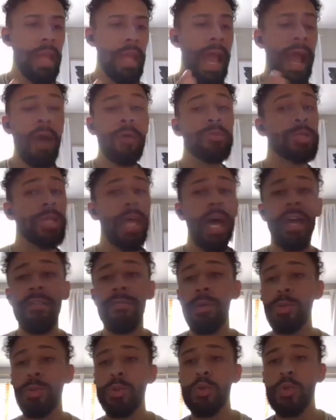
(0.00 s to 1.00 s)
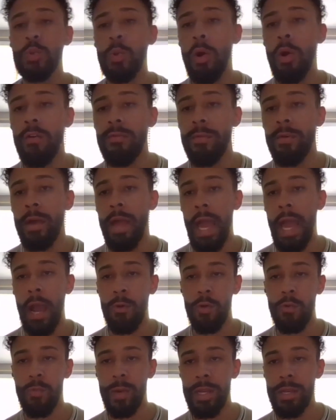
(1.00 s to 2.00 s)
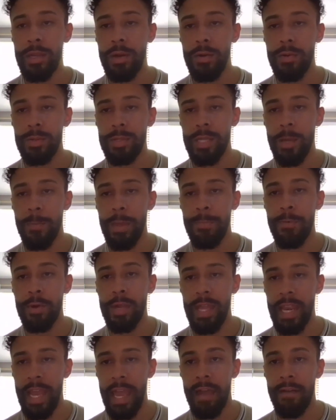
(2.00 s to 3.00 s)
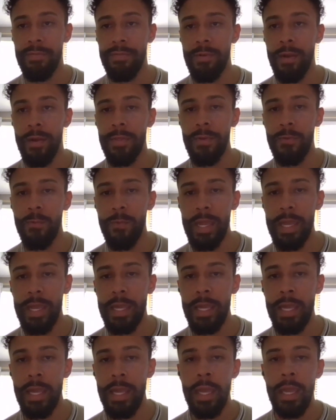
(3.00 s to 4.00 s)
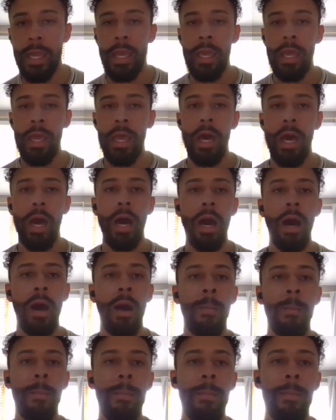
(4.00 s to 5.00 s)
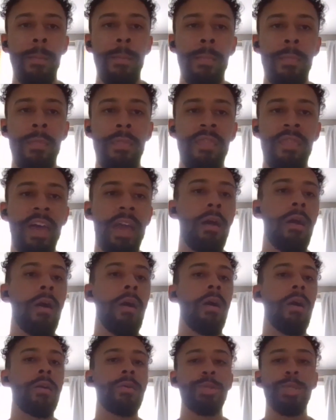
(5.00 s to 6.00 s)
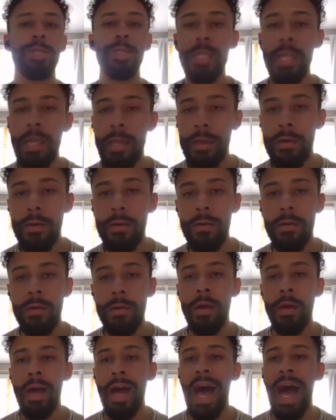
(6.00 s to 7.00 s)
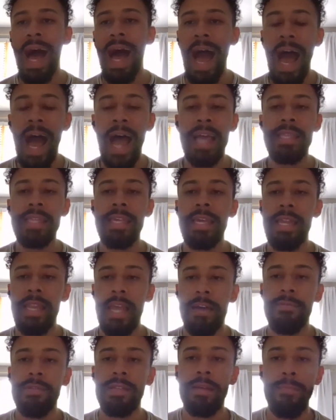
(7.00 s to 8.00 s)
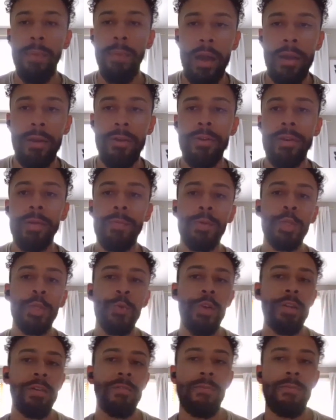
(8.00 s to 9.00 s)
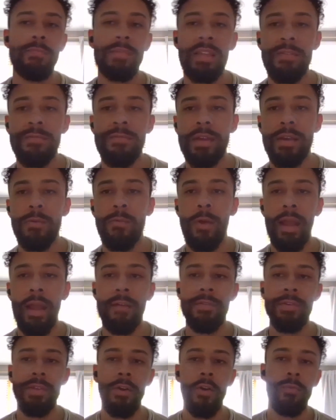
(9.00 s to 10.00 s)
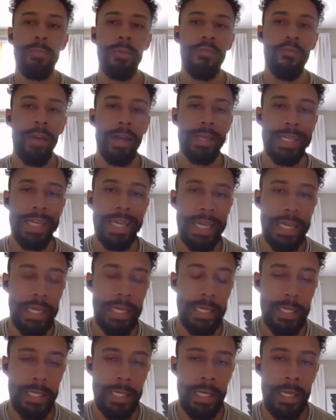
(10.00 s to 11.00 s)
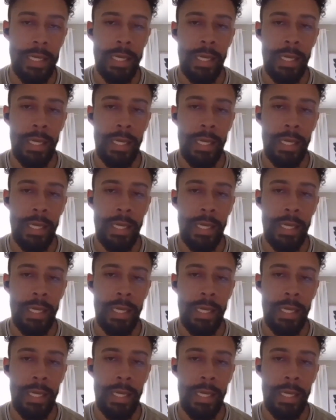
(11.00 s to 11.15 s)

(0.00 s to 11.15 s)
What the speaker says: outside of those 2 12-hour windows that people can have throughout the week, they are still highly and heavily monitored and restricted from leaving wherever their home address is.